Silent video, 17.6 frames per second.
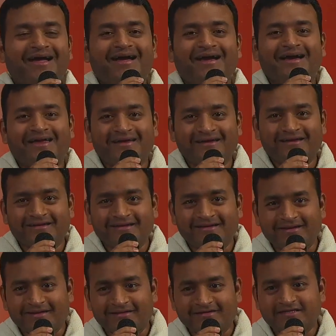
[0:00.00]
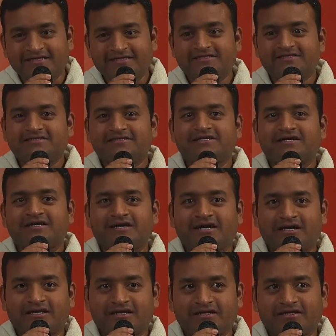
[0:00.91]
And this is the
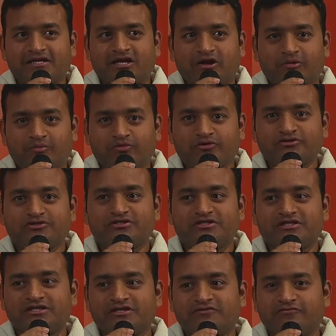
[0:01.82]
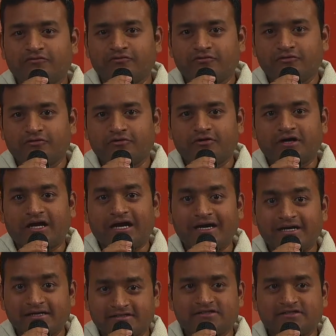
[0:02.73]
another opportunity for
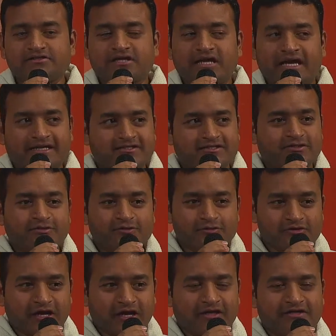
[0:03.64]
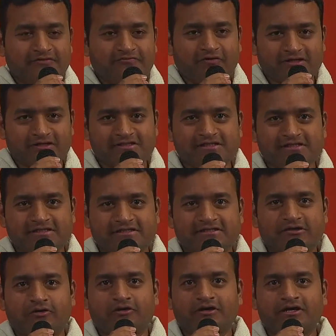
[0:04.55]
us as a Lura Nivasis
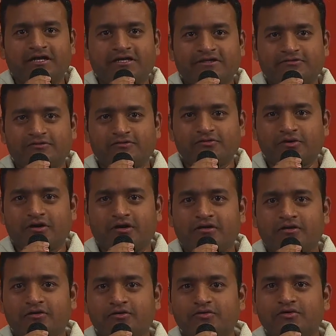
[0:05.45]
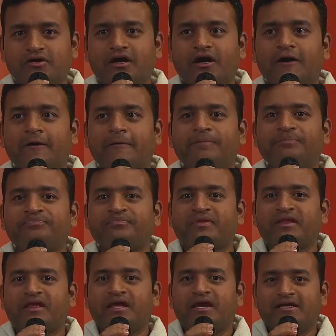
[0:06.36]
or Lura
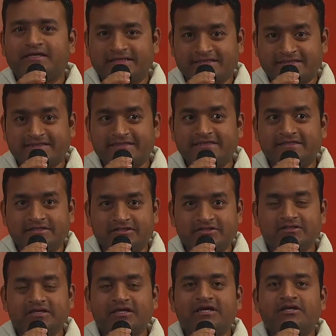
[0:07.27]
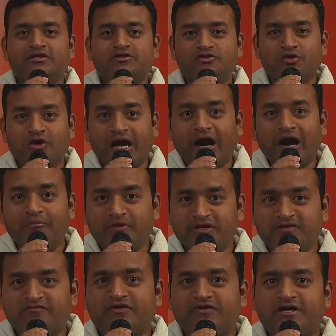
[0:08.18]
residents to come
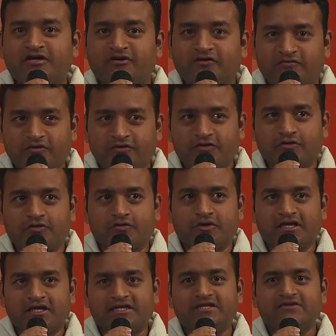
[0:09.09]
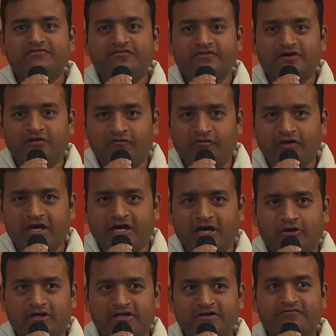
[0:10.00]
in front of you in different way
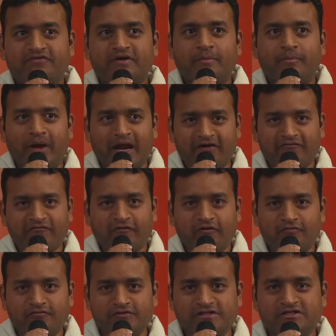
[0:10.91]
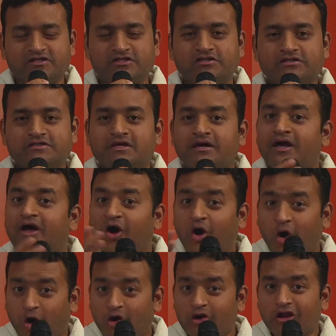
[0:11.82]
or different platform which is
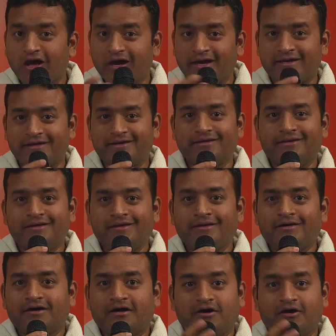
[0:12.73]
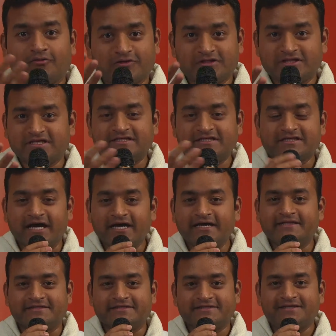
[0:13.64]
online with the
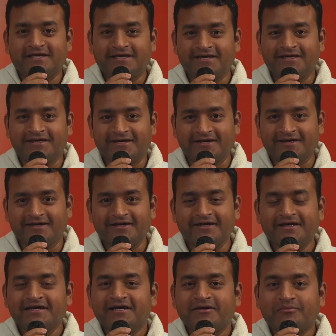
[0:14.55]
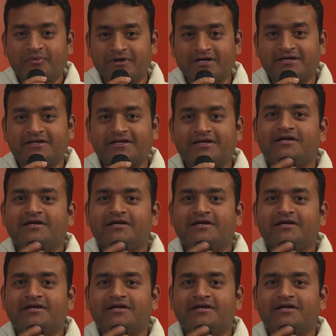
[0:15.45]
science but